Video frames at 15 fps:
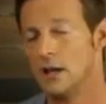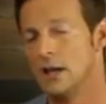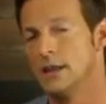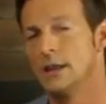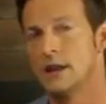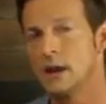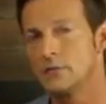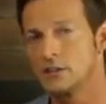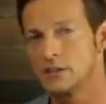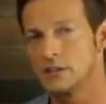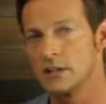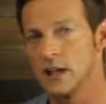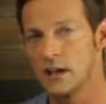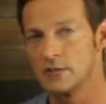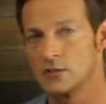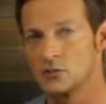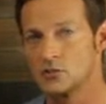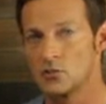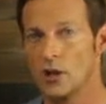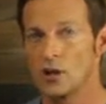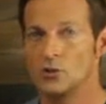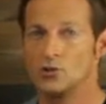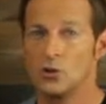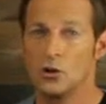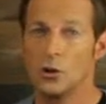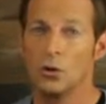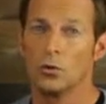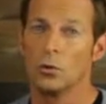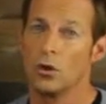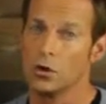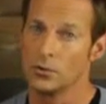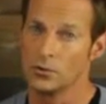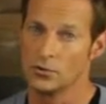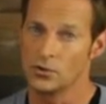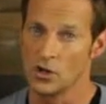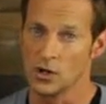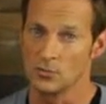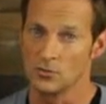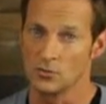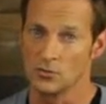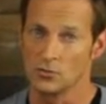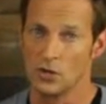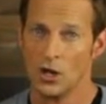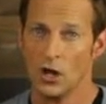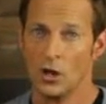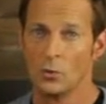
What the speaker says: And then obviously having a strategy to go along with a job search,